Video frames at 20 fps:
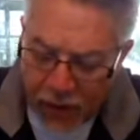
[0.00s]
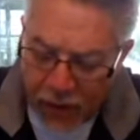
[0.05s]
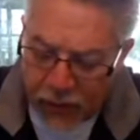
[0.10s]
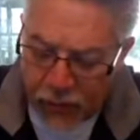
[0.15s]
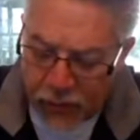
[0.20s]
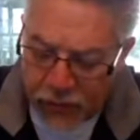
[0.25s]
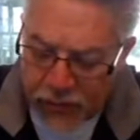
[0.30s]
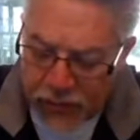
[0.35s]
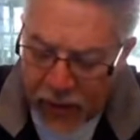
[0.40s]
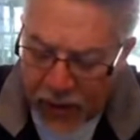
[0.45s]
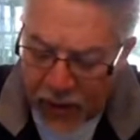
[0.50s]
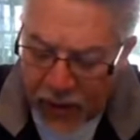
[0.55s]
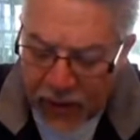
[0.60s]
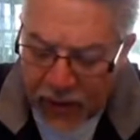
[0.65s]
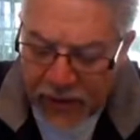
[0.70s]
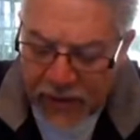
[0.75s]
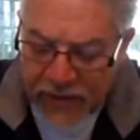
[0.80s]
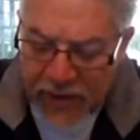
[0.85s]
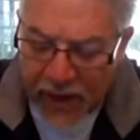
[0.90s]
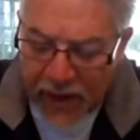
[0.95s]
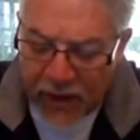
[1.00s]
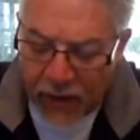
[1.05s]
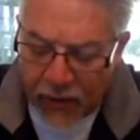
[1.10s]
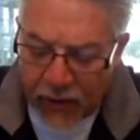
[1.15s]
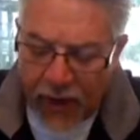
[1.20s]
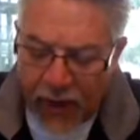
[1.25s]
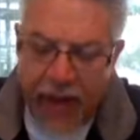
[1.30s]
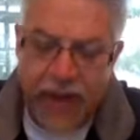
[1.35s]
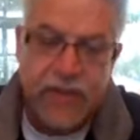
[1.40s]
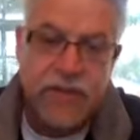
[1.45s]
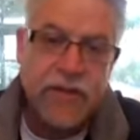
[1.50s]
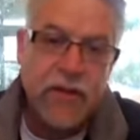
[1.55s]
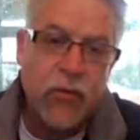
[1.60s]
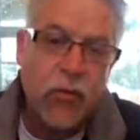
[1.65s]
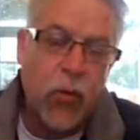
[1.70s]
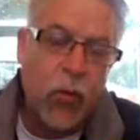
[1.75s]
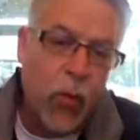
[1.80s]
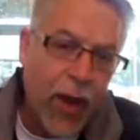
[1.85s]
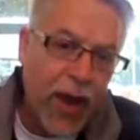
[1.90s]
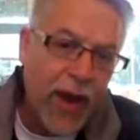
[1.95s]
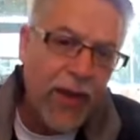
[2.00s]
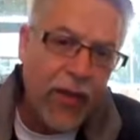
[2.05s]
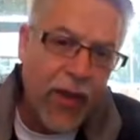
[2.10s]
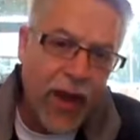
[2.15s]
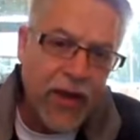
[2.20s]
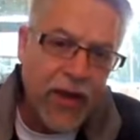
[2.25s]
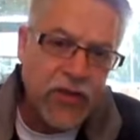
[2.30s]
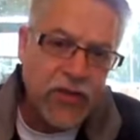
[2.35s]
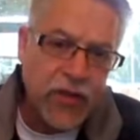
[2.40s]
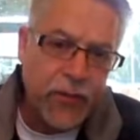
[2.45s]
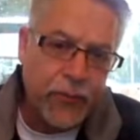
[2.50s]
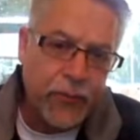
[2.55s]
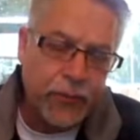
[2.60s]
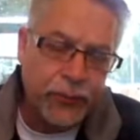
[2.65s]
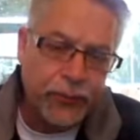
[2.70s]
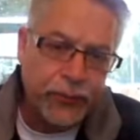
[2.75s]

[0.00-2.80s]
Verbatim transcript: Others say Elijah. Well, why Elijah?